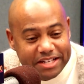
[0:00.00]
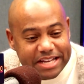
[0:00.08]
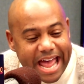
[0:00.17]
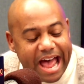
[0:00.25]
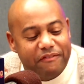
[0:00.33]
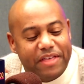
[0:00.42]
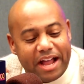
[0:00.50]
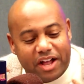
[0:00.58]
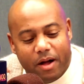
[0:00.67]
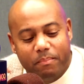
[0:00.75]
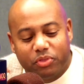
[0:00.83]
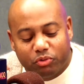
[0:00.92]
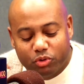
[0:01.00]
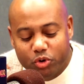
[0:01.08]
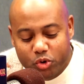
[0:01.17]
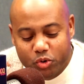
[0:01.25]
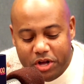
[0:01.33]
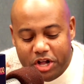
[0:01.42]
to have that come
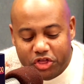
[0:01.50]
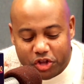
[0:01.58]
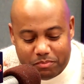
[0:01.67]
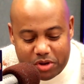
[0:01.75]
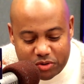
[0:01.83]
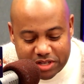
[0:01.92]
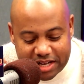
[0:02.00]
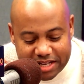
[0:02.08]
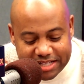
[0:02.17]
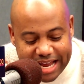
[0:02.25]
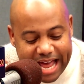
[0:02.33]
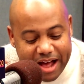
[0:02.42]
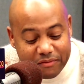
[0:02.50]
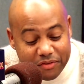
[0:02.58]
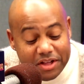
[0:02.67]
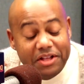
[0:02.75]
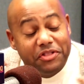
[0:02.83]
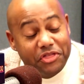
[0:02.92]
through the music, and to have
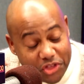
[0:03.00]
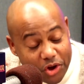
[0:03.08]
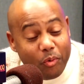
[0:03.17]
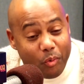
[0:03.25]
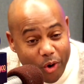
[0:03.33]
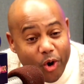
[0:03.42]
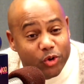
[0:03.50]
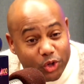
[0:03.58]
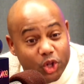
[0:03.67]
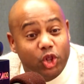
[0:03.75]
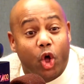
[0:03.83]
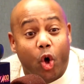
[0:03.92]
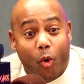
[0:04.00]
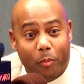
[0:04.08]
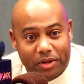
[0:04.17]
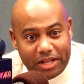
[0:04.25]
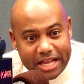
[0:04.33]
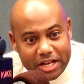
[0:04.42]
the world
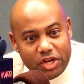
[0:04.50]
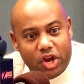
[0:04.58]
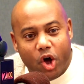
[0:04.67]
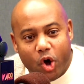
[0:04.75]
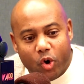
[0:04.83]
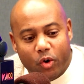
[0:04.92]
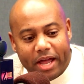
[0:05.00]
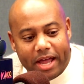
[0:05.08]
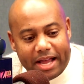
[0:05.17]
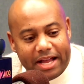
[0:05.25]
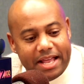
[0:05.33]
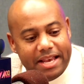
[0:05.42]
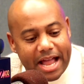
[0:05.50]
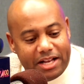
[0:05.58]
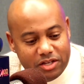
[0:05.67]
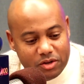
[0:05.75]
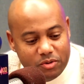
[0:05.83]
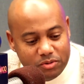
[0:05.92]
globally know and, connect
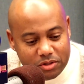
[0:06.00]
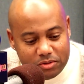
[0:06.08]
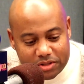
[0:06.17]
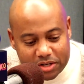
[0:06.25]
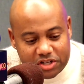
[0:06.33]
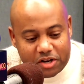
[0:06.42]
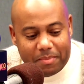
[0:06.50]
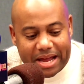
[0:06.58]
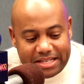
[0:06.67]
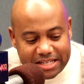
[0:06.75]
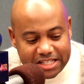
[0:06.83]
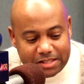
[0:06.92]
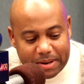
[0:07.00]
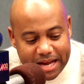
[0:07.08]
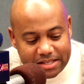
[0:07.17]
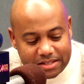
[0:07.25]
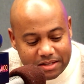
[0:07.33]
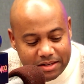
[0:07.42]
you to such an amazing
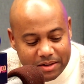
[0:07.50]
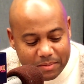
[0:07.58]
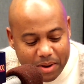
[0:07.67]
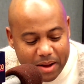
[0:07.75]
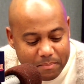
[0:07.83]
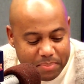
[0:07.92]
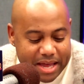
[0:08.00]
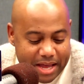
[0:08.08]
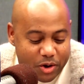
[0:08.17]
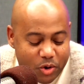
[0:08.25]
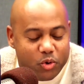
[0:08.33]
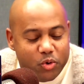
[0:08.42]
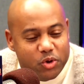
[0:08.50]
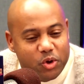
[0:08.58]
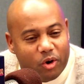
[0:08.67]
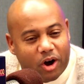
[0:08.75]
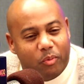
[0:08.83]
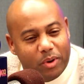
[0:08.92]
space by being who you
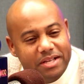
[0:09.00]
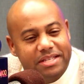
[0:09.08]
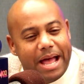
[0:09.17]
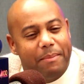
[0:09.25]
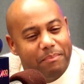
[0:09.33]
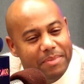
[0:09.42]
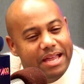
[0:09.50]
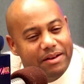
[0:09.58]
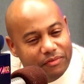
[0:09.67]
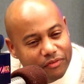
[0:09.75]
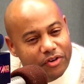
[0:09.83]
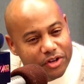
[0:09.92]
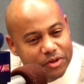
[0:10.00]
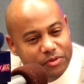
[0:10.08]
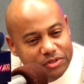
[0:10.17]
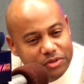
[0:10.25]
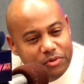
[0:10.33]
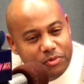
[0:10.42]
are? What does that mean for you
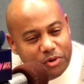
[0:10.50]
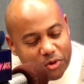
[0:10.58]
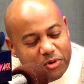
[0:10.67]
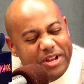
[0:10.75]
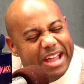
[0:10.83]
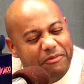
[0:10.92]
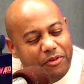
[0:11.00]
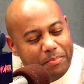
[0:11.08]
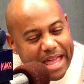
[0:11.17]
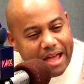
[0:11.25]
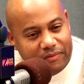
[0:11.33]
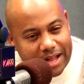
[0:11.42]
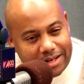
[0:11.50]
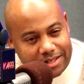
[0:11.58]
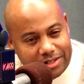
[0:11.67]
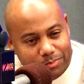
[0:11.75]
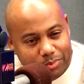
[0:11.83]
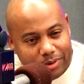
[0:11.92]
to create from that
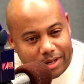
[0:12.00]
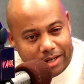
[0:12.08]
vantage point?